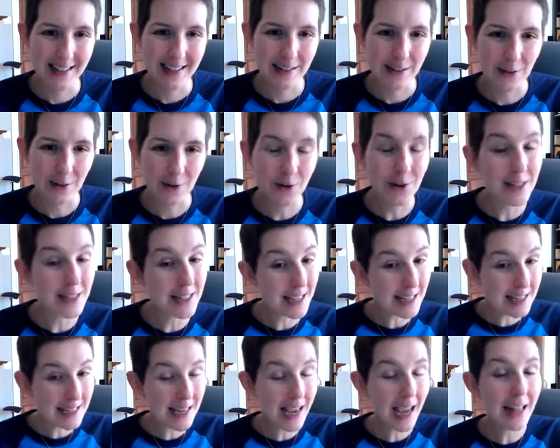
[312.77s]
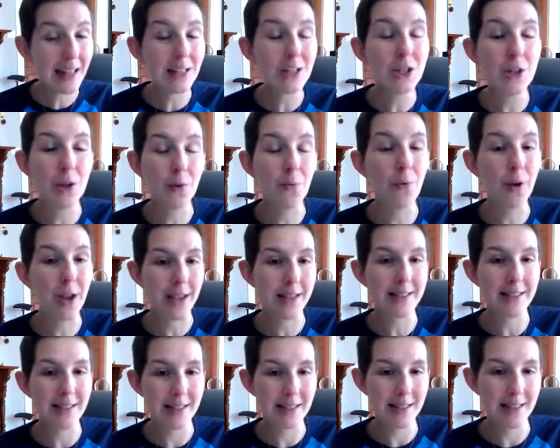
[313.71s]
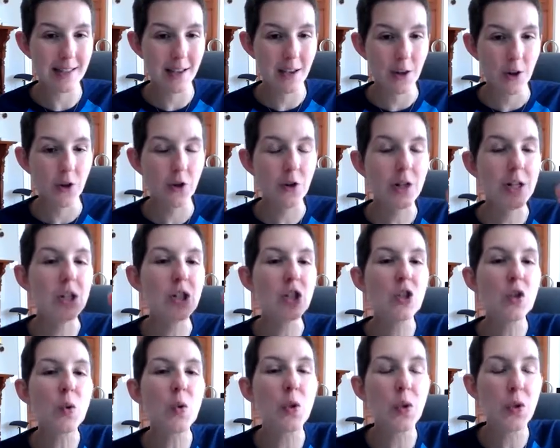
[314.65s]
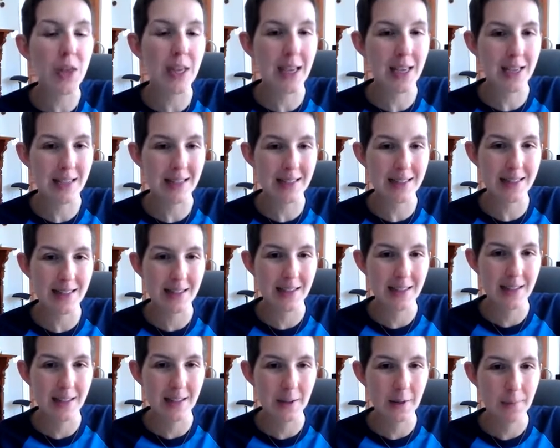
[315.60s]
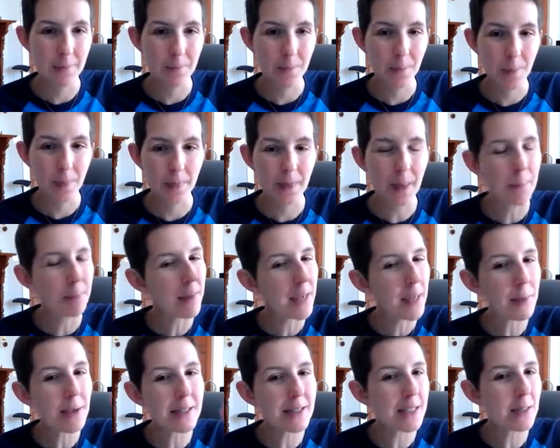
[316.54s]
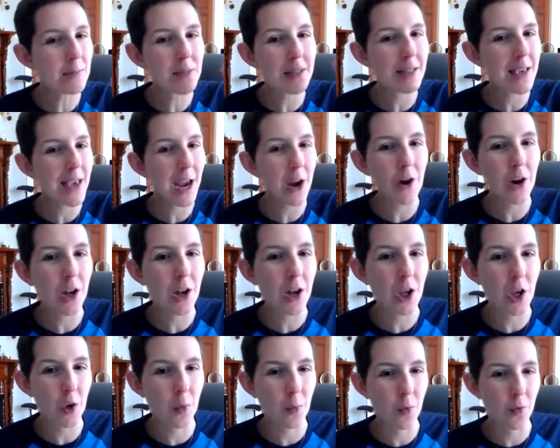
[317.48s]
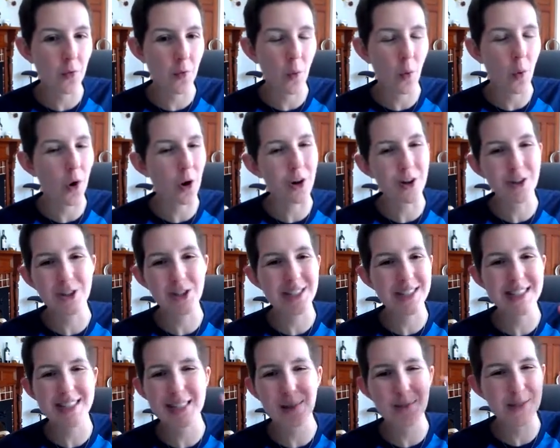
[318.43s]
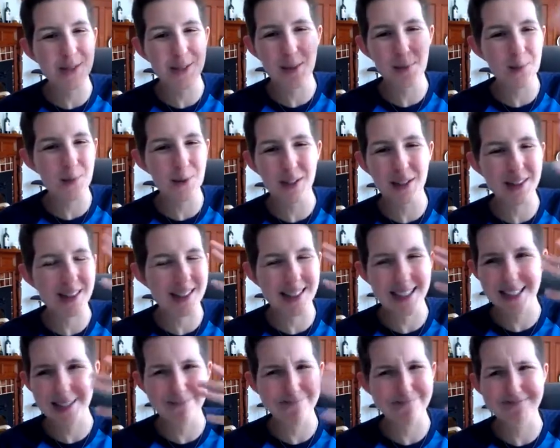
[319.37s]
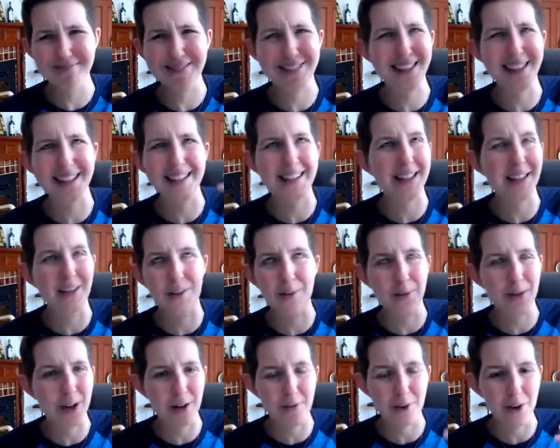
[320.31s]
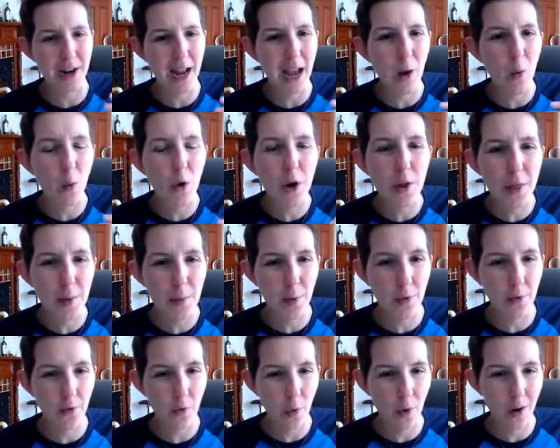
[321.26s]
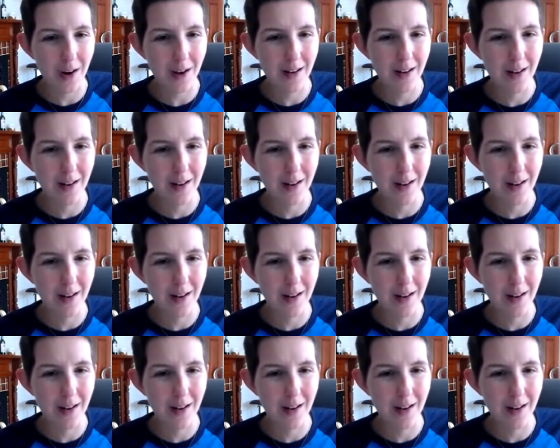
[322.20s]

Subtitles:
You're going to take intelligent risks. You're going to do things that maybe seemed scary to you before. It just seemed completely like, whatever, not worth it before.